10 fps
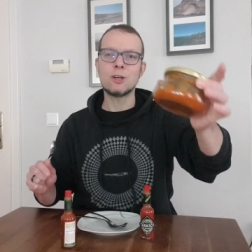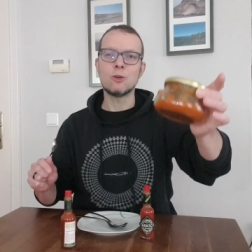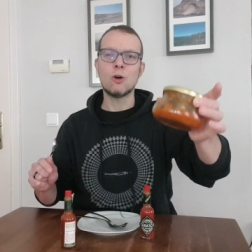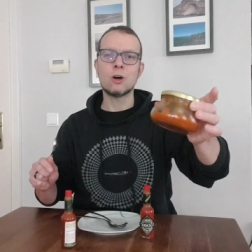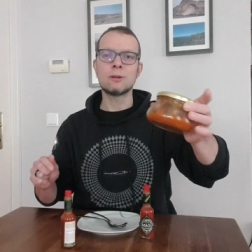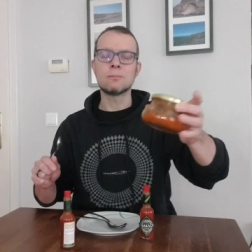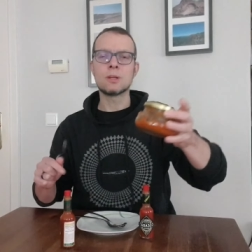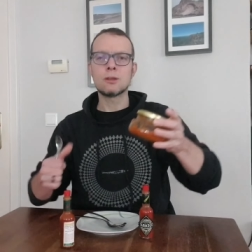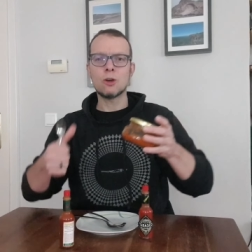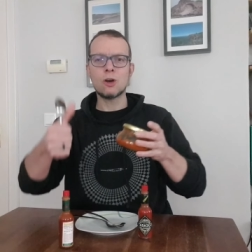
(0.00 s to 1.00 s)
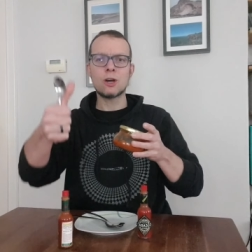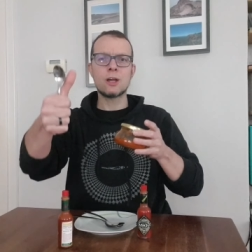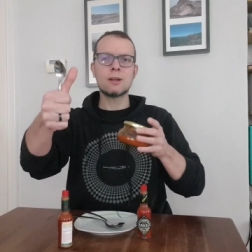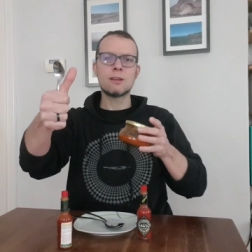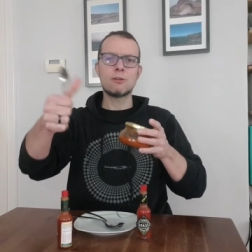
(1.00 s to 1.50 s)
friend Jochen.
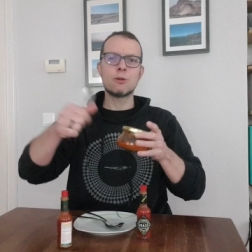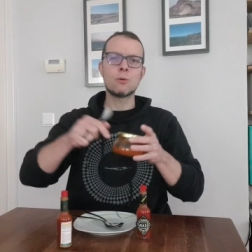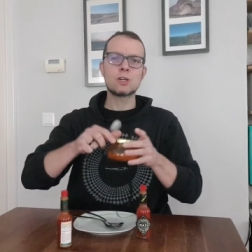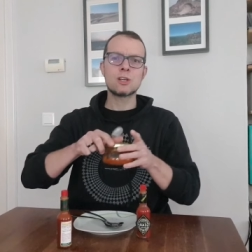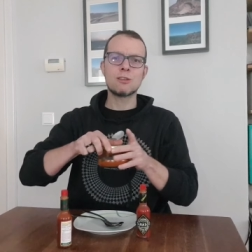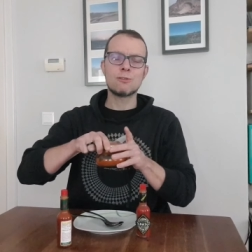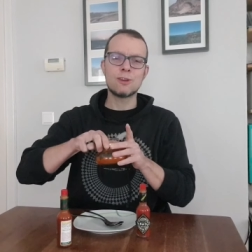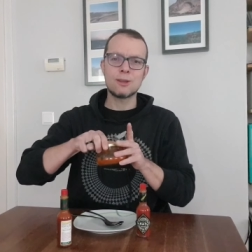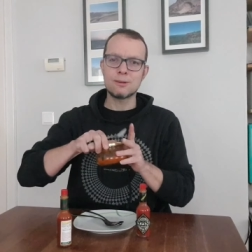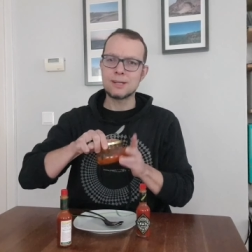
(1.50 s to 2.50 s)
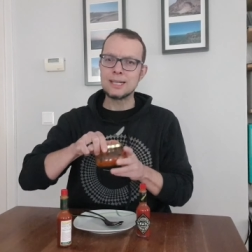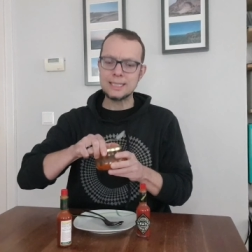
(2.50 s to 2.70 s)
Jochen, if you're watching this video,